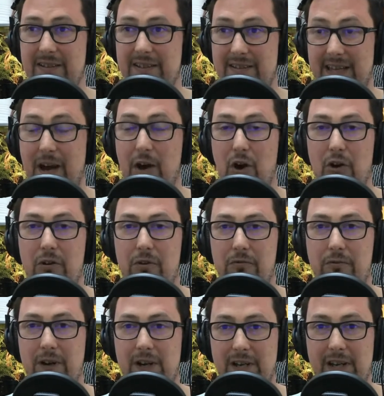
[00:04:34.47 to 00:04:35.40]

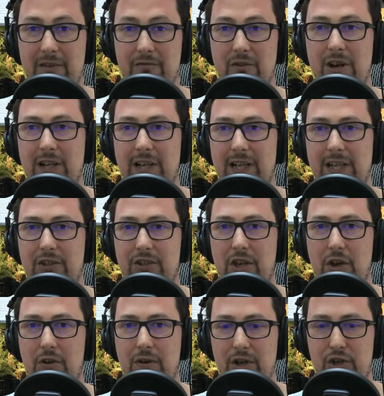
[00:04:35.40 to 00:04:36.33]
horrified, and rightly
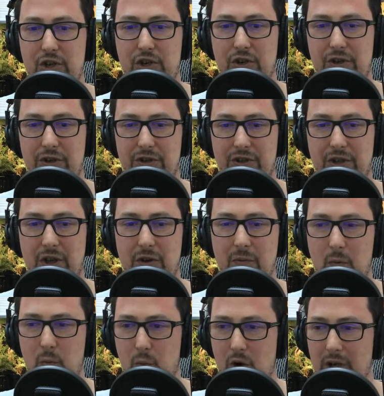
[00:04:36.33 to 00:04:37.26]
so. I shouldn't. So
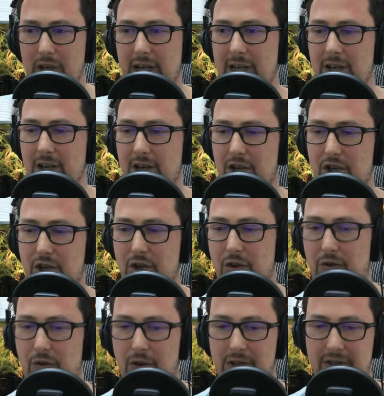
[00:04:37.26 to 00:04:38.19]
what can I
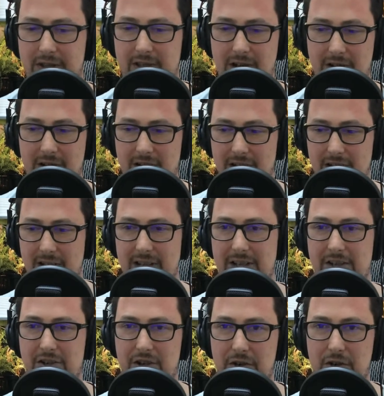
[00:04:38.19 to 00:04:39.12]
do, Sarah
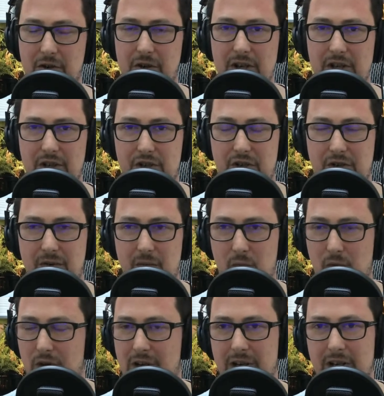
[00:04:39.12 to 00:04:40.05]
and Jill,
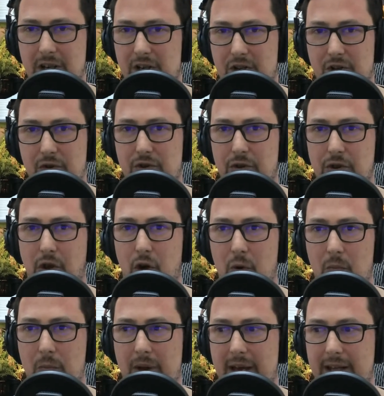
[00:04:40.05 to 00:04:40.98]
what can I do to
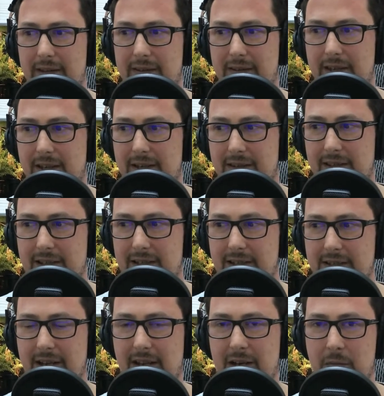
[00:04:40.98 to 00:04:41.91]
combat the
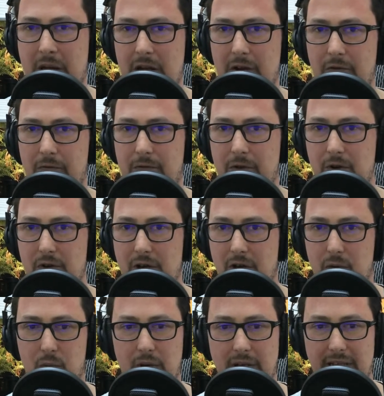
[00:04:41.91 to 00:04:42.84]
insane amount of food I
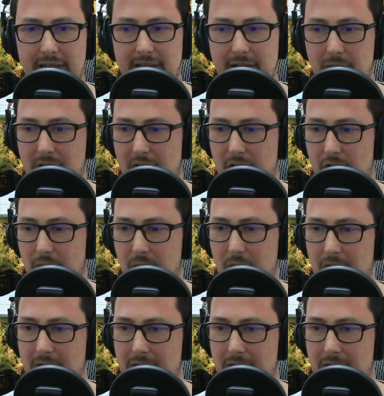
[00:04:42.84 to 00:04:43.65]
waste in my home?